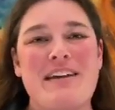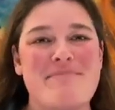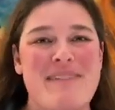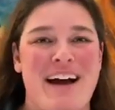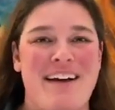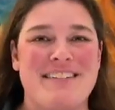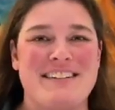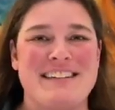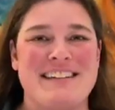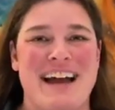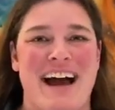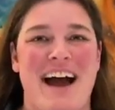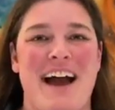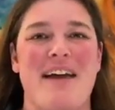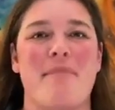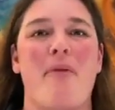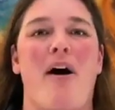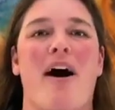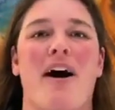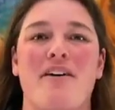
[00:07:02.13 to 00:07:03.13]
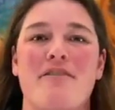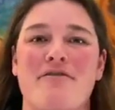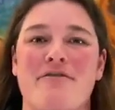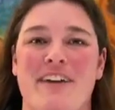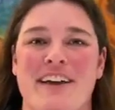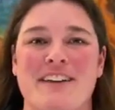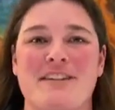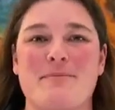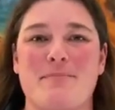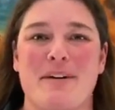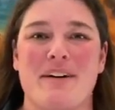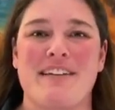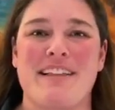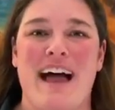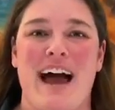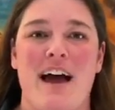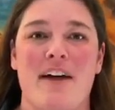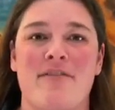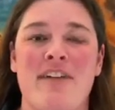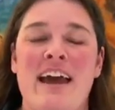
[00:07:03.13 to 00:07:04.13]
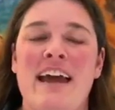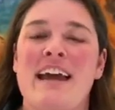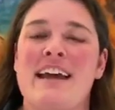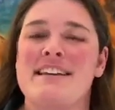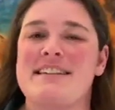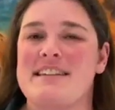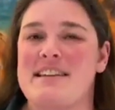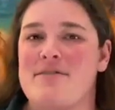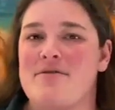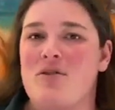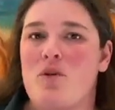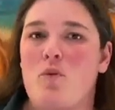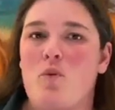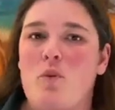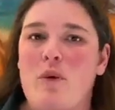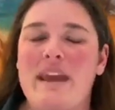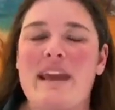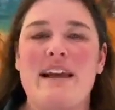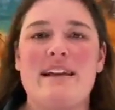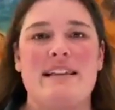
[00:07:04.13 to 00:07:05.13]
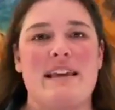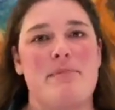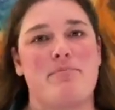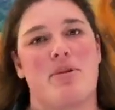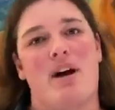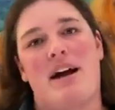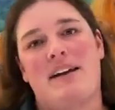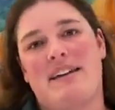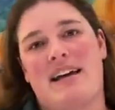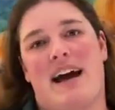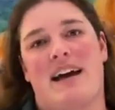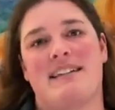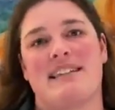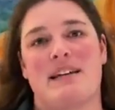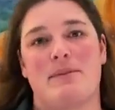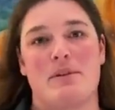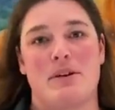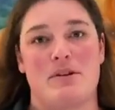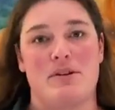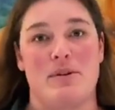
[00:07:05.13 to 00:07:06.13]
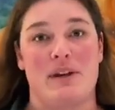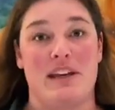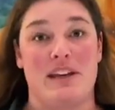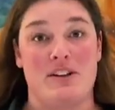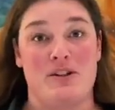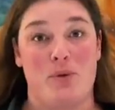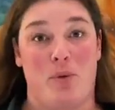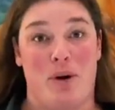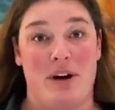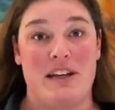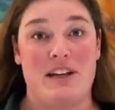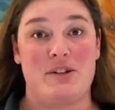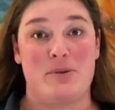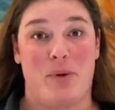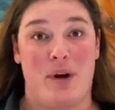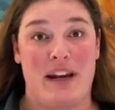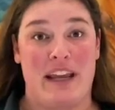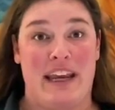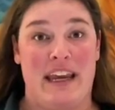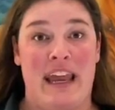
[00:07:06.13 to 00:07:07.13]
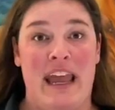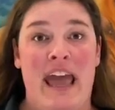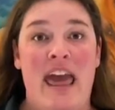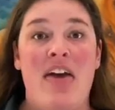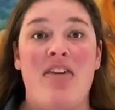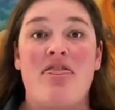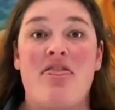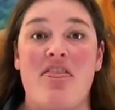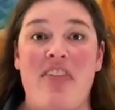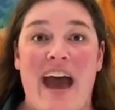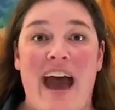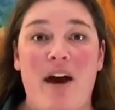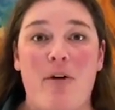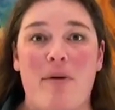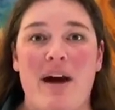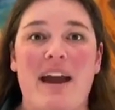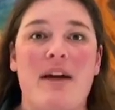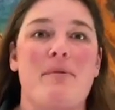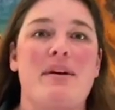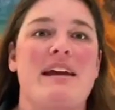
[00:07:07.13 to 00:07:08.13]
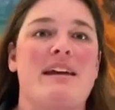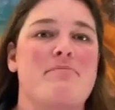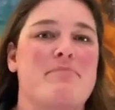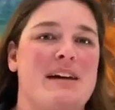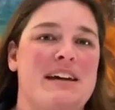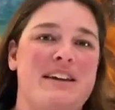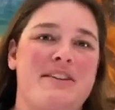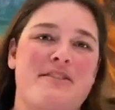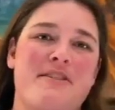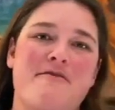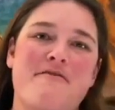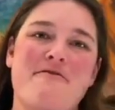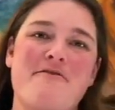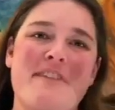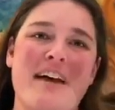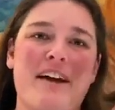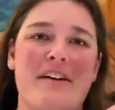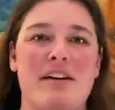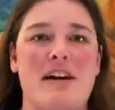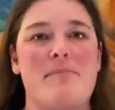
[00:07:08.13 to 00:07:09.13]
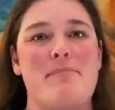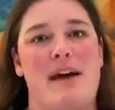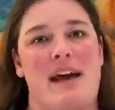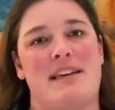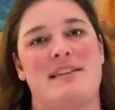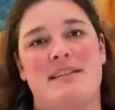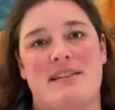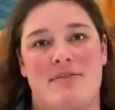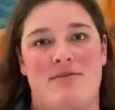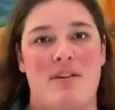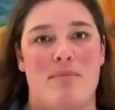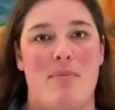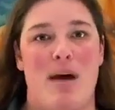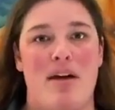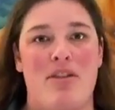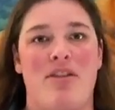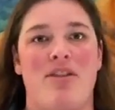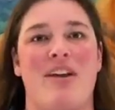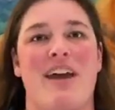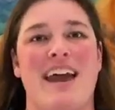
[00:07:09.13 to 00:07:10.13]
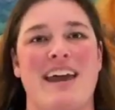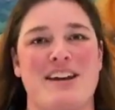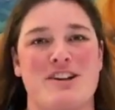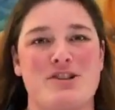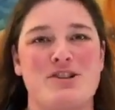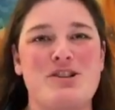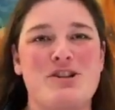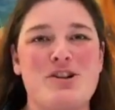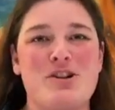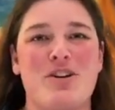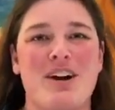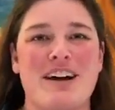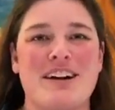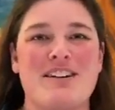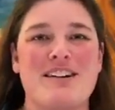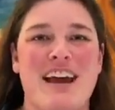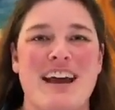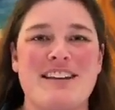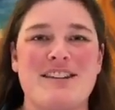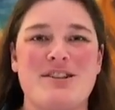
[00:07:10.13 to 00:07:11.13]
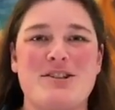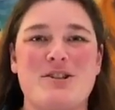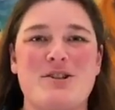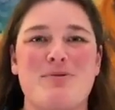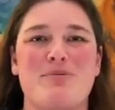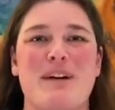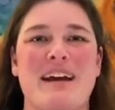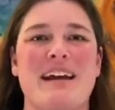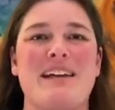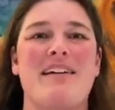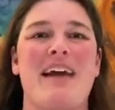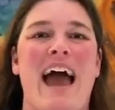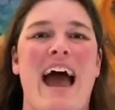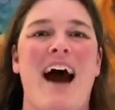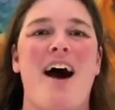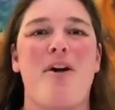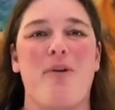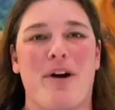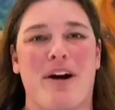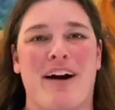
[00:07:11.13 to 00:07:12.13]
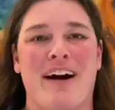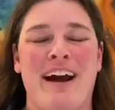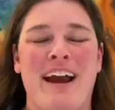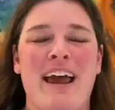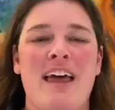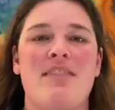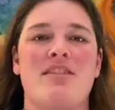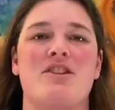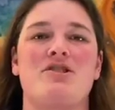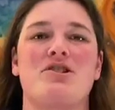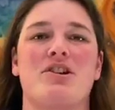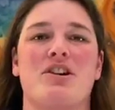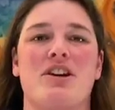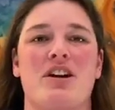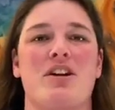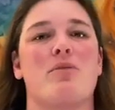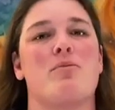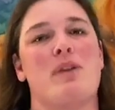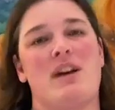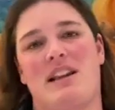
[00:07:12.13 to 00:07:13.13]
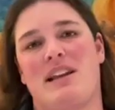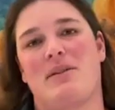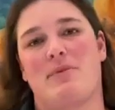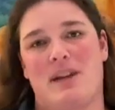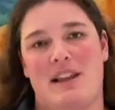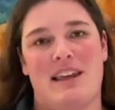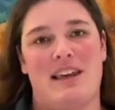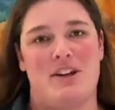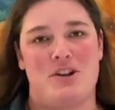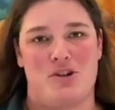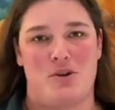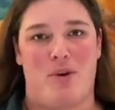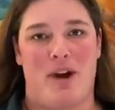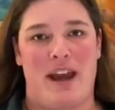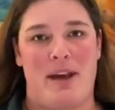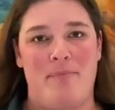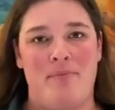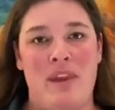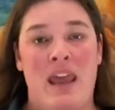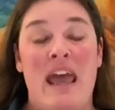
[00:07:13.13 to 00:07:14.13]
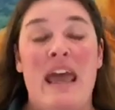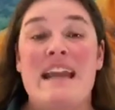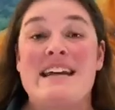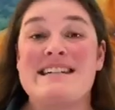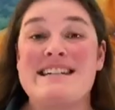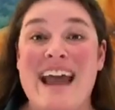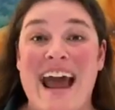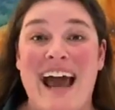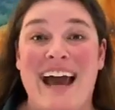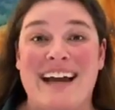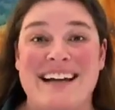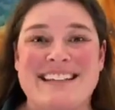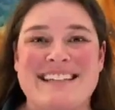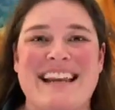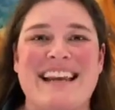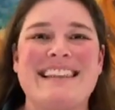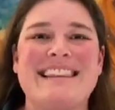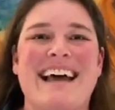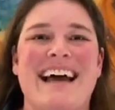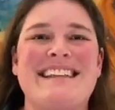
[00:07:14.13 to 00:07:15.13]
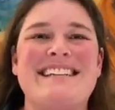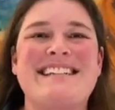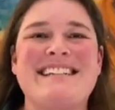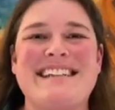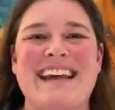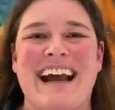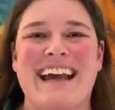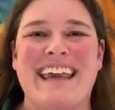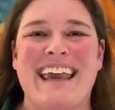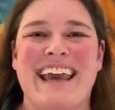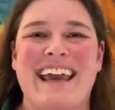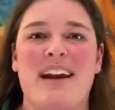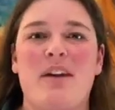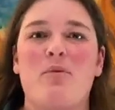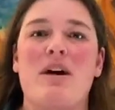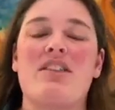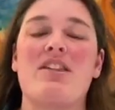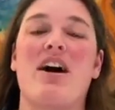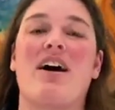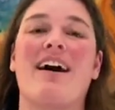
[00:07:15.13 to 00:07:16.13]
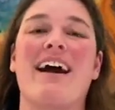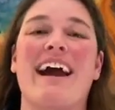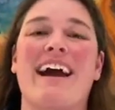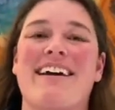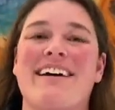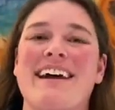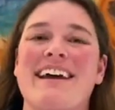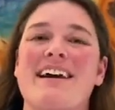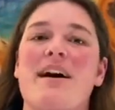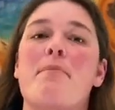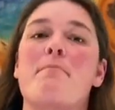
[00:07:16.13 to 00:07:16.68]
Mountain Time on Facebook Live instead of the weekly broadcast that we were doing in 2020. That way we can bring you the very best of the month in a short and sweet hour that you're going to really, really enjoy. Next, let's check in with our area